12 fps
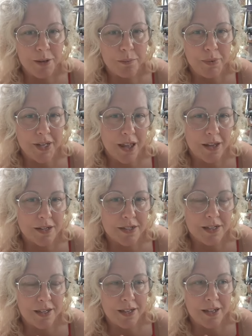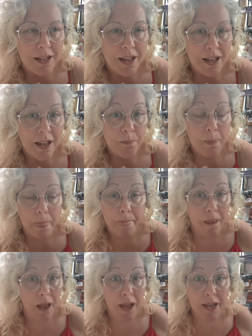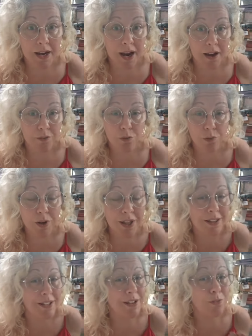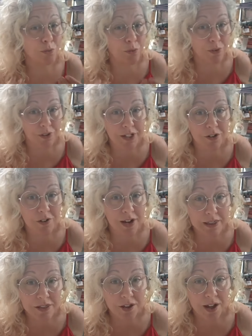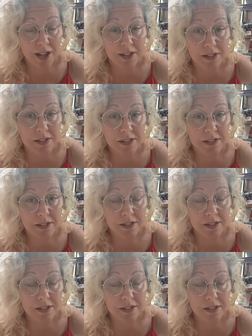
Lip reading: Because I can have really, really great thoughts.